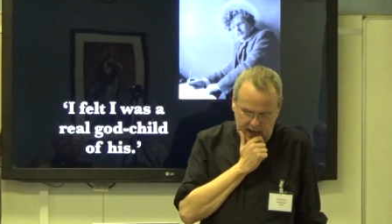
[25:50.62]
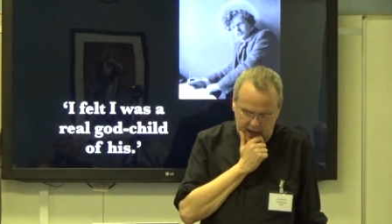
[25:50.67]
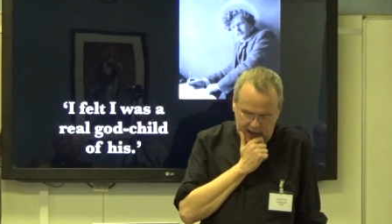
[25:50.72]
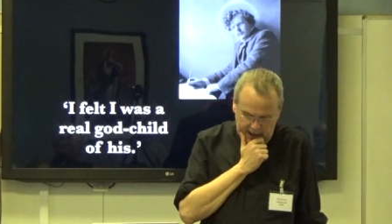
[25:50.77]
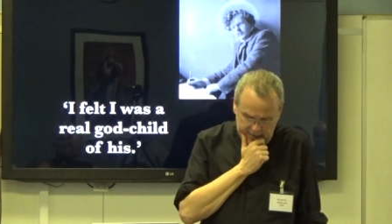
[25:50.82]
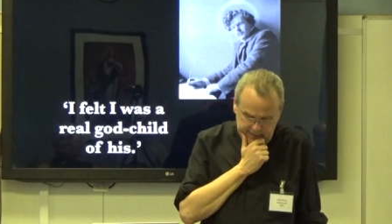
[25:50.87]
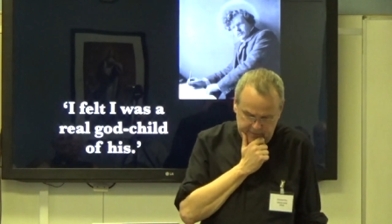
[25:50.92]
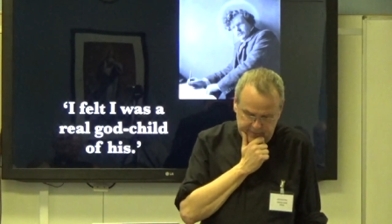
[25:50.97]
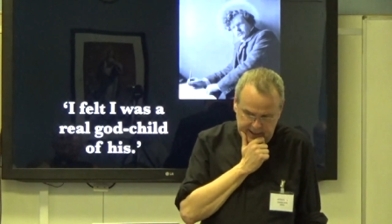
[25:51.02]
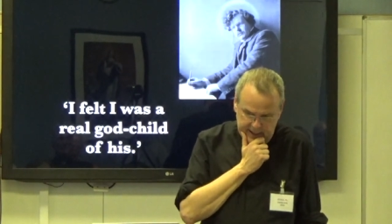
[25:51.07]

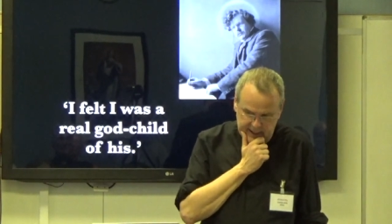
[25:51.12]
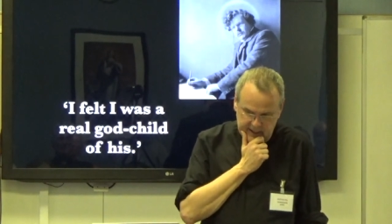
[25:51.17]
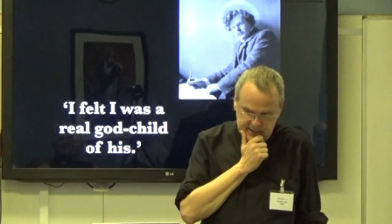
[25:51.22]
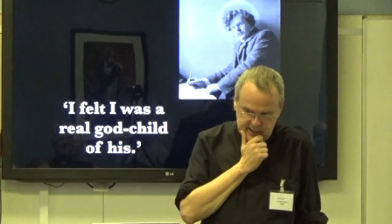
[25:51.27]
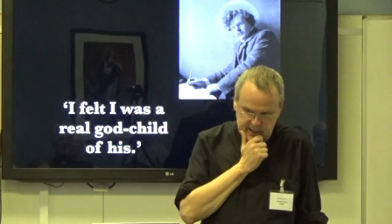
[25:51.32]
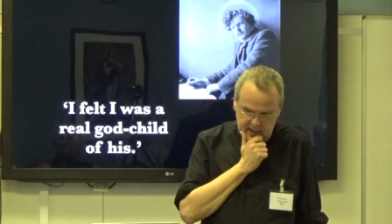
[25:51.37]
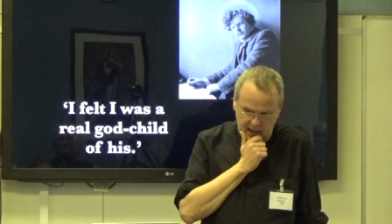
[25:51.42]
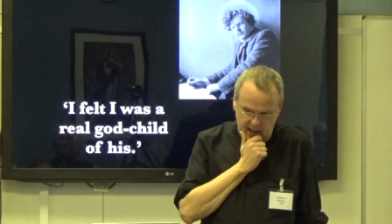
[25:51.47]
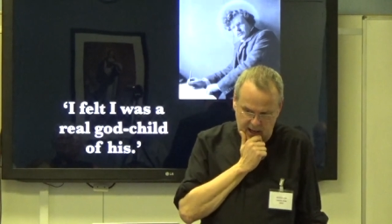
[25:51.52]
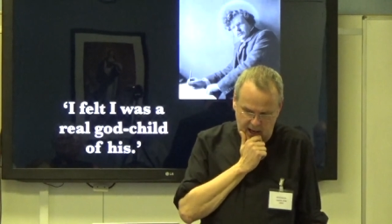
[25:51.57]
I felt
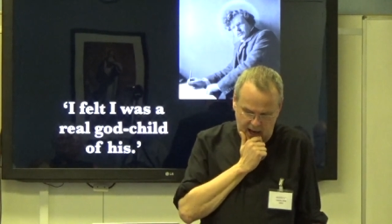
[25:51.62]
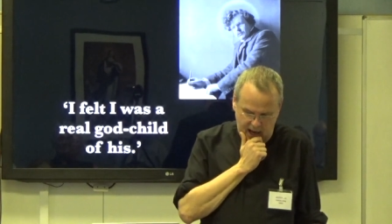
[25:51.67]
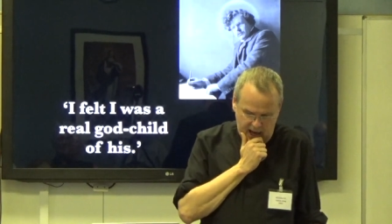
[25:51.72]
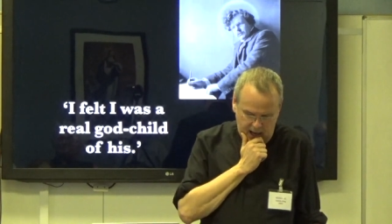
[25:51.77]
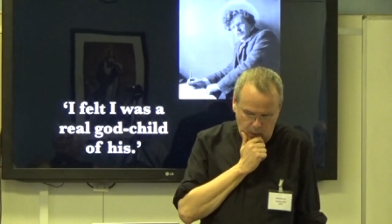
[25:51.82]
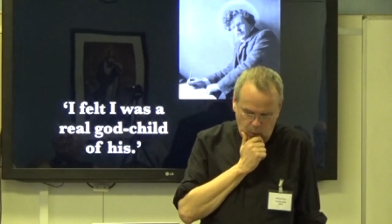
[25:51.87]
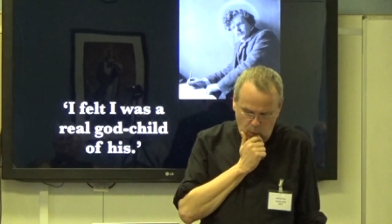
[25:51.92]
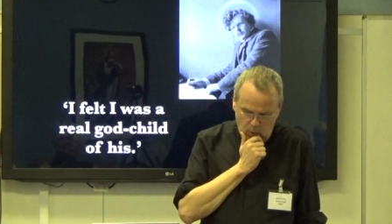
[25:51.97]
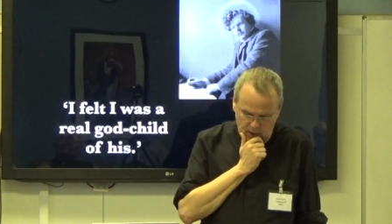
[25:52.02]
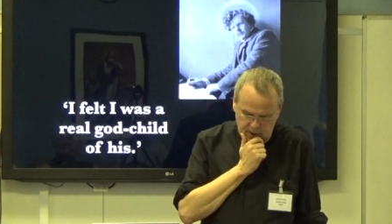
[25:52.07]

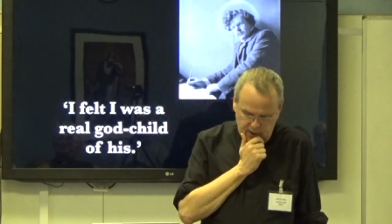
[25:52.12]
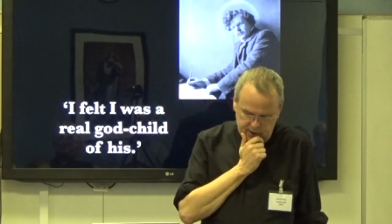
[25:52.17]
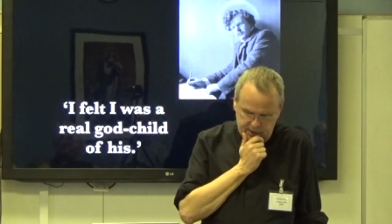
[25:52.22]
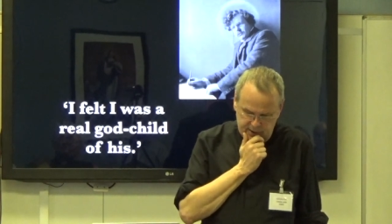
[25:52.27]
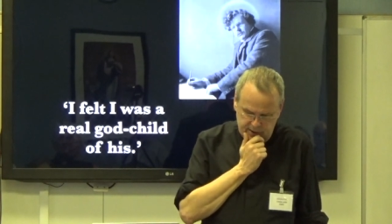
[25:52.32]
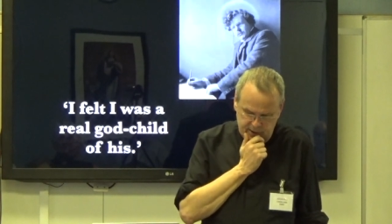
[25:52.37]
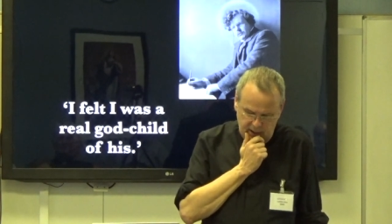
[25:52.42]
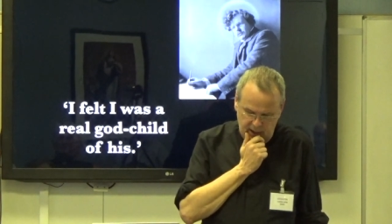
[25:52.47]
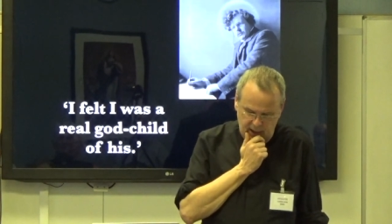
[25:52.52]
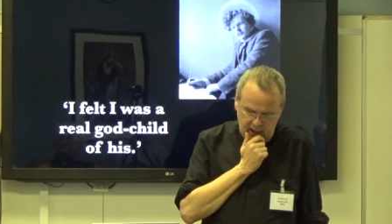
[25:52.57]
I
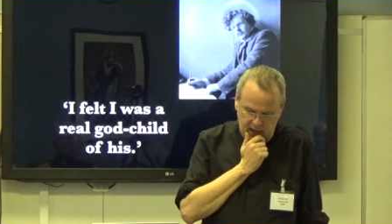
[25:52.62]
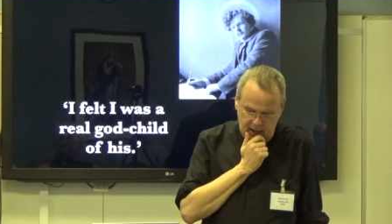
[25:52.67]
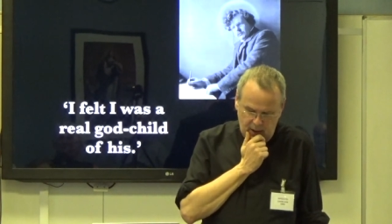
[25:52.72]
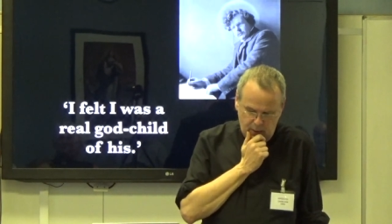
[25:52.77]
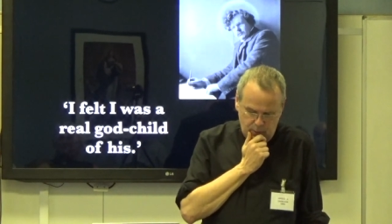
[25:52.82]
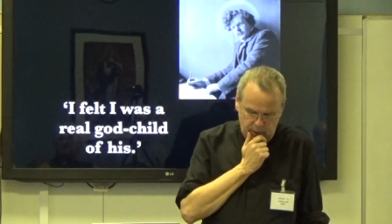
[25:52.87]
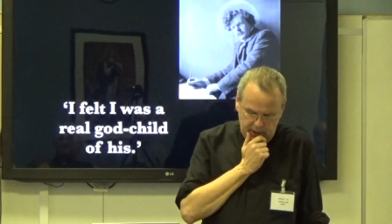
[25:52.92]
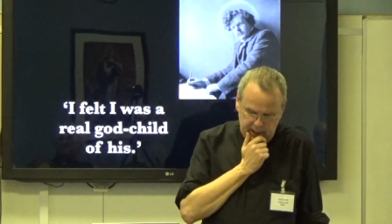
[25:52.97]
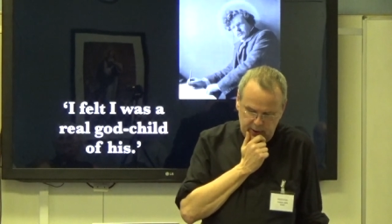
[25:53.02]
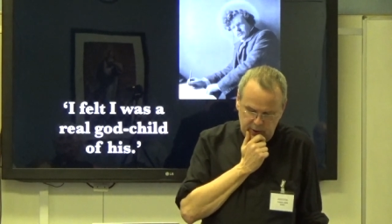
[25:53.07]
was a
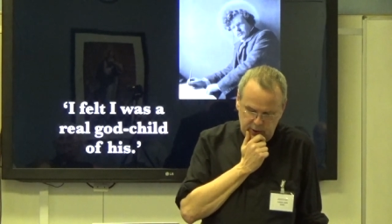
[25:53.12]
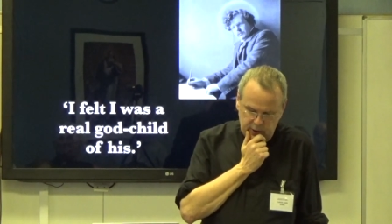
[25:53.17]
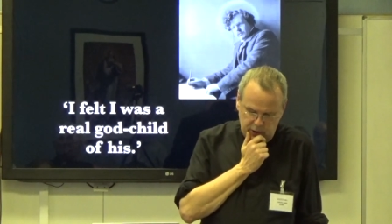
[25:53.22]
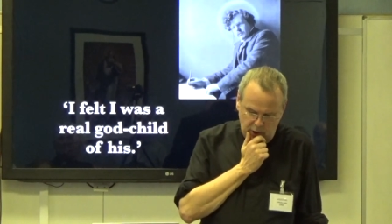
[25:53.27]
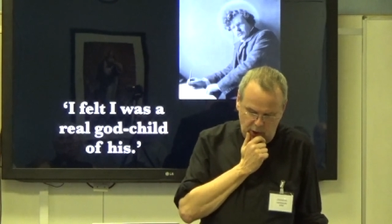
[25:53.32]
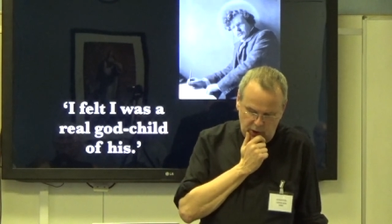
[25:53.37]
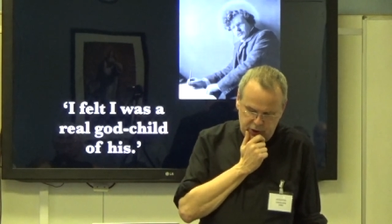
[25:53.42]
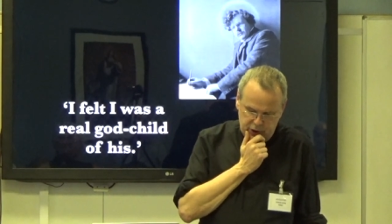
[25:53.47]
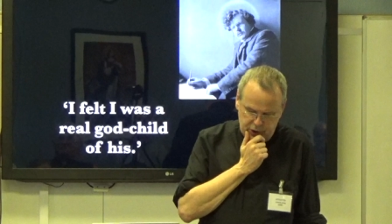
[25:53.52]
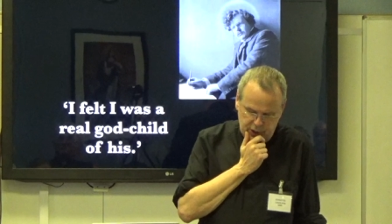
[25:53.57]
real
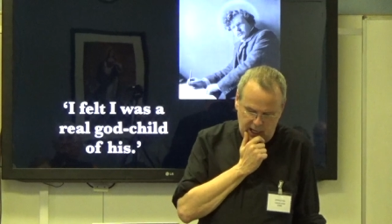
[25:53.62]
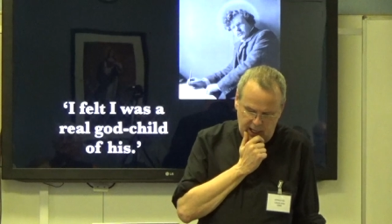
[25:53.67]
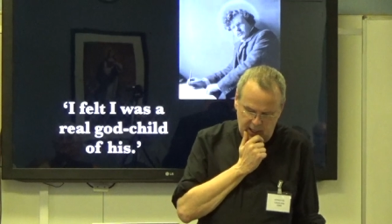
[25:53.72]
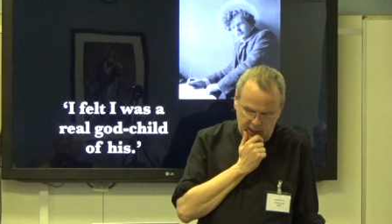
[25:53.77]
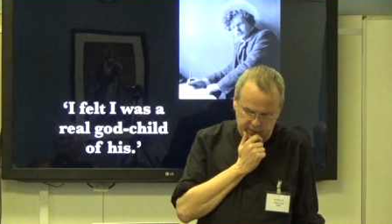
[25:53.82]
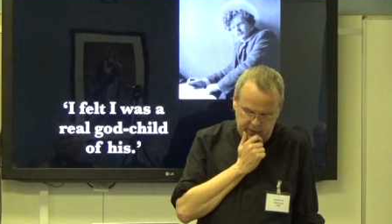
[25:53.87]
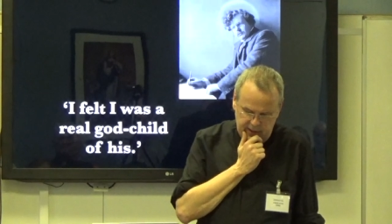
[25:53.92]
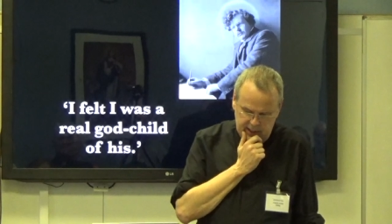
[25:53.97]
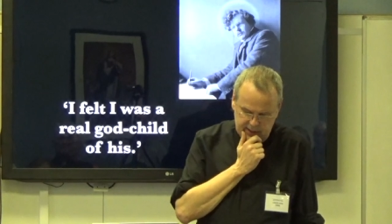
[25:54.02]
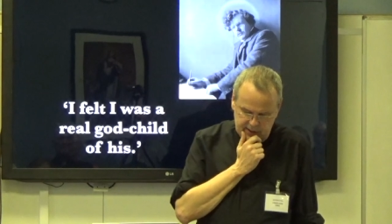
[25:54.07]
godchild
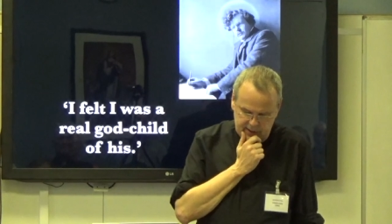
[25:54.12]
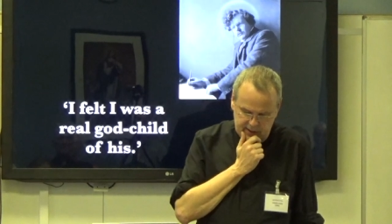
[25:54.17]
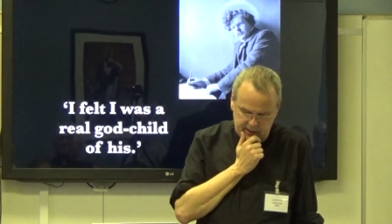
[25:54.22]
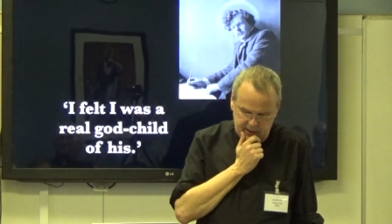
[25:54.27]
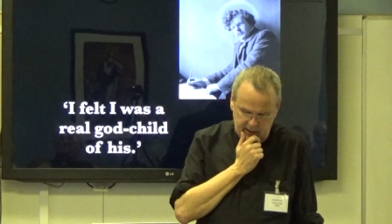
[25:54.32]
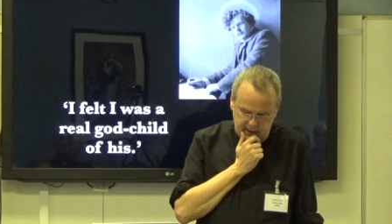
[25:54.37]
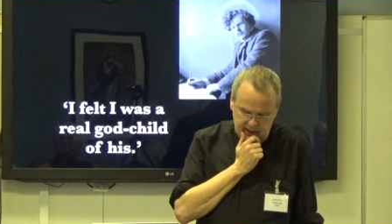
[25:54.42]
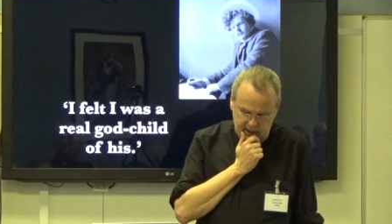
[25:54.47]
of his,